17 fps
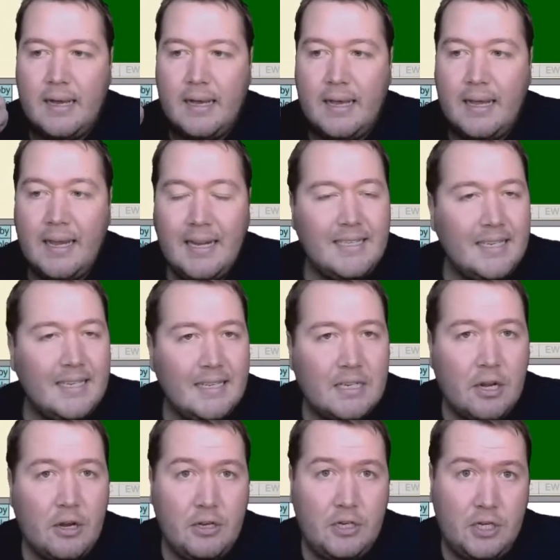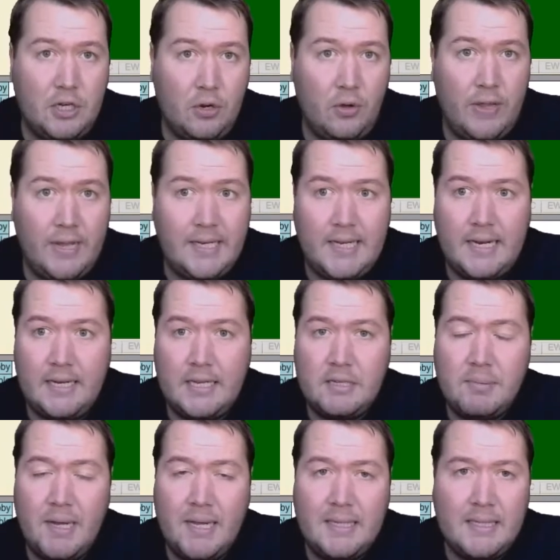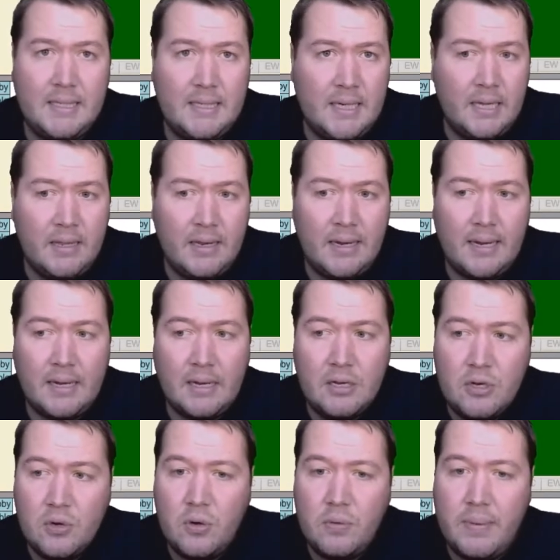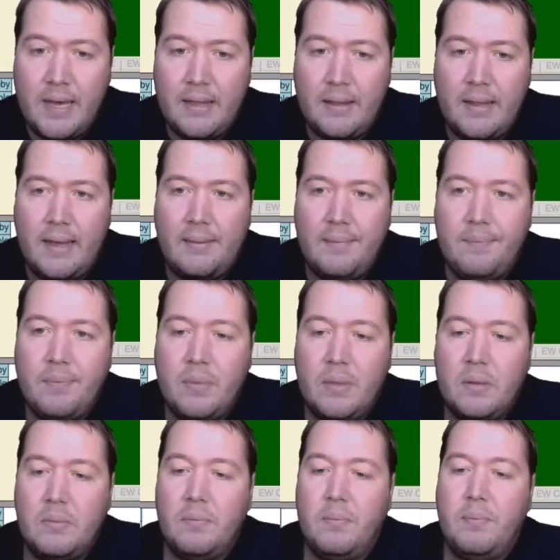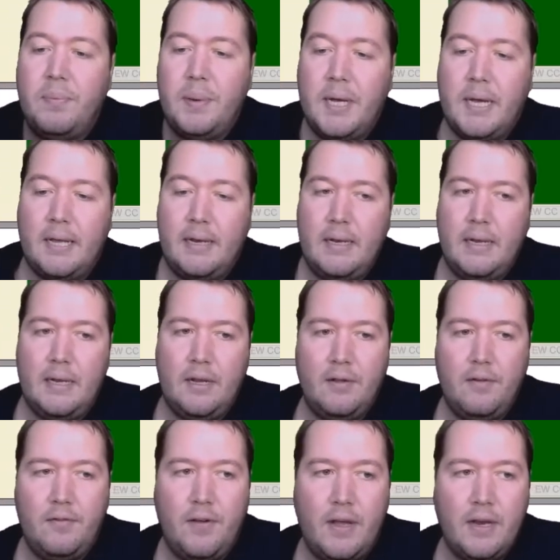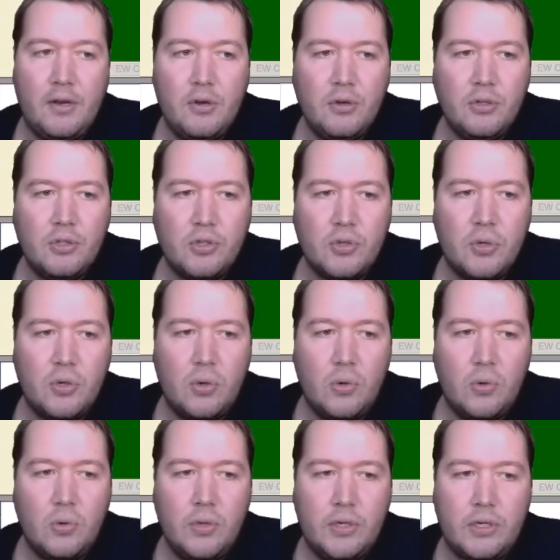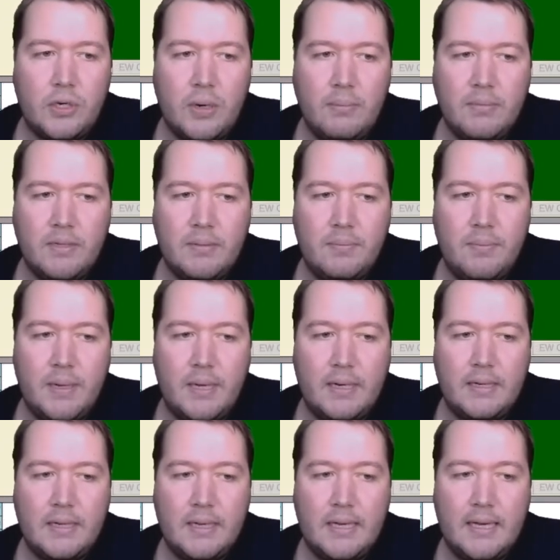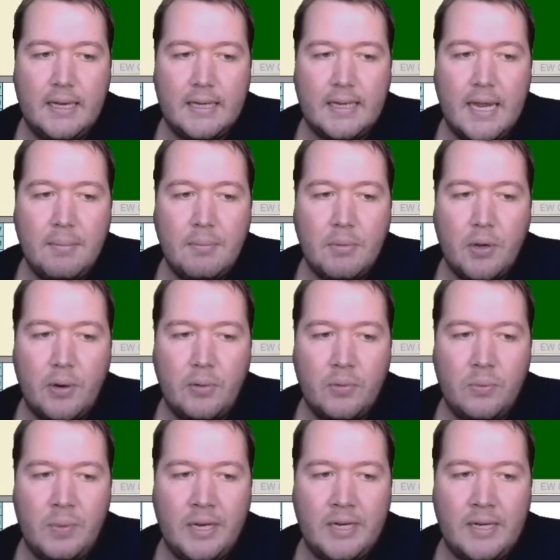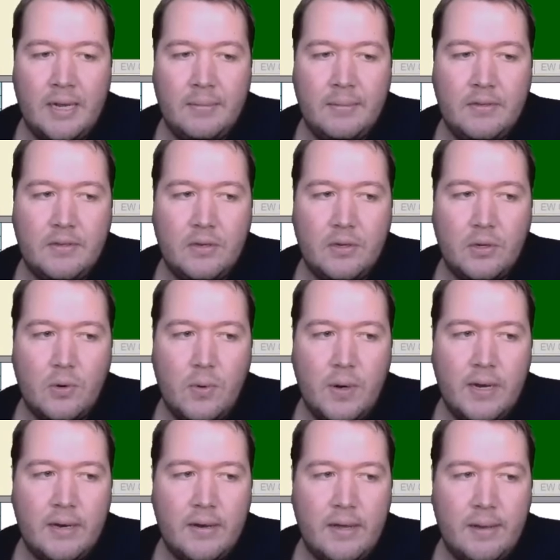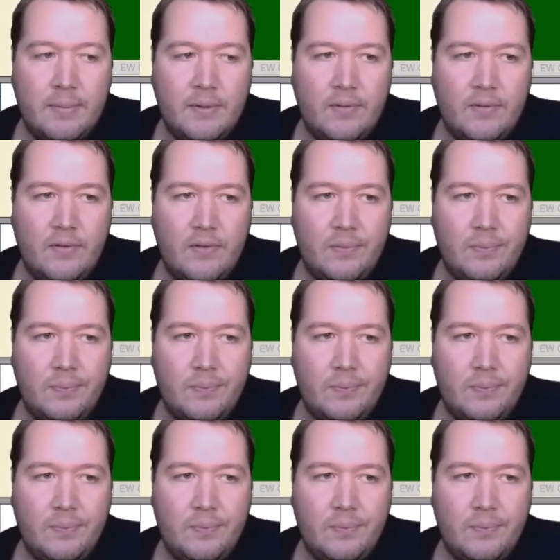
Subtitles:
East is going to score their ten of spades. There's nothing I can do about that. But if I don't draw all the trumps, but keep going with my diamonds, so queen of diamonds,